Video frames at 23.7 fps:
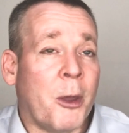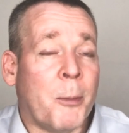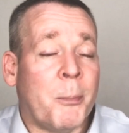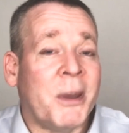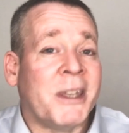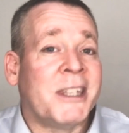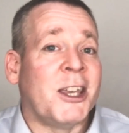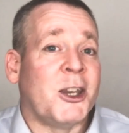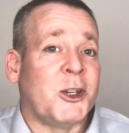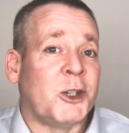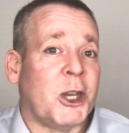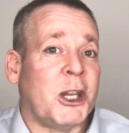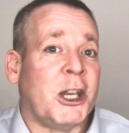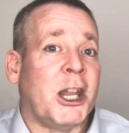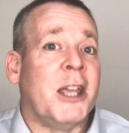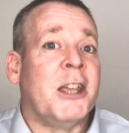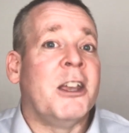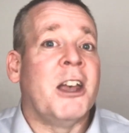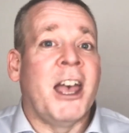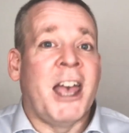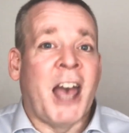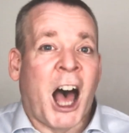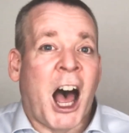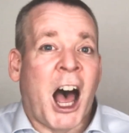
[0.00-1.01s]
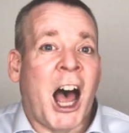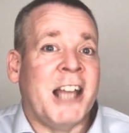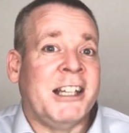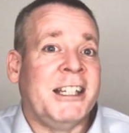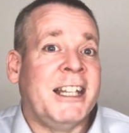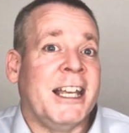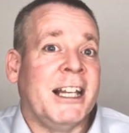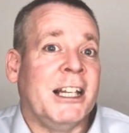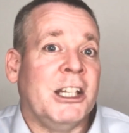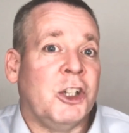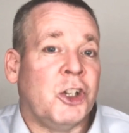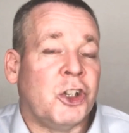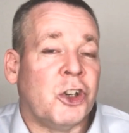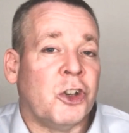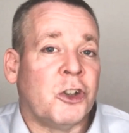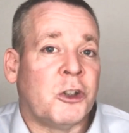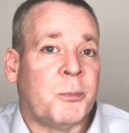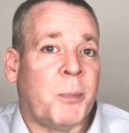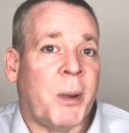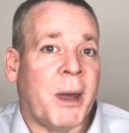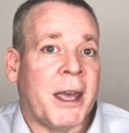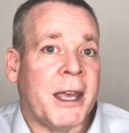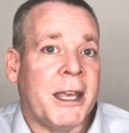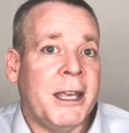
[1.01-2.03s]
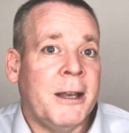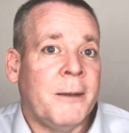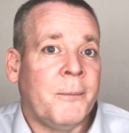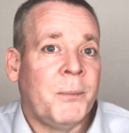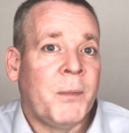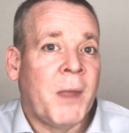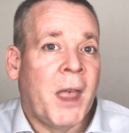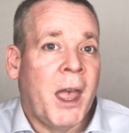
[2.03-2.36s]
the position it ideally should be,